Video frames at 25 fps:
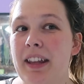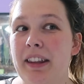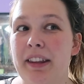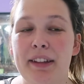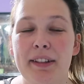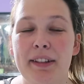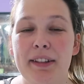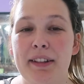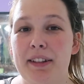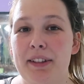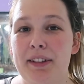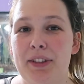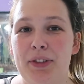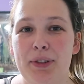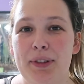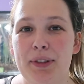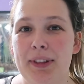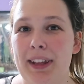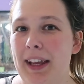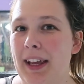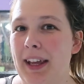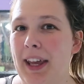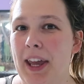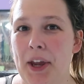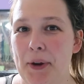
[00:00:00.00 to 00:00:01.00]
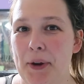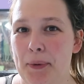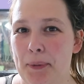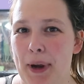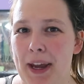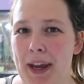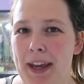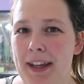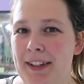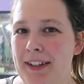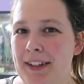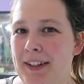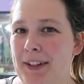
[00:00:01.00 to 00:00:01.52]
this is news that can't
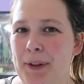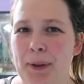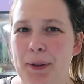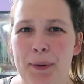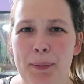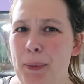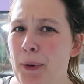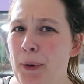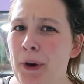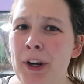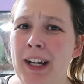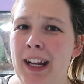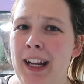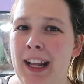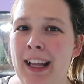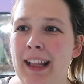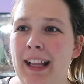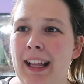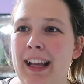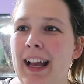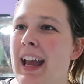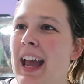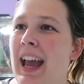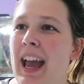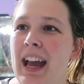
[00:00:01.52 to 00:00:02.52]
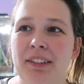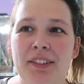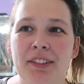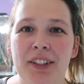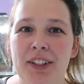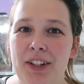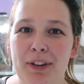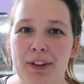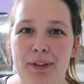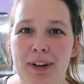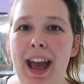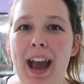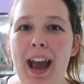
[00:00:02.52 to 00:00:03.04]
wait until the morning. Like, I have to
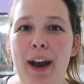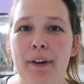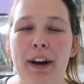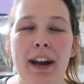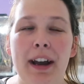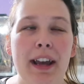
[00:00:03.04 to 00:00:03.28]
know now.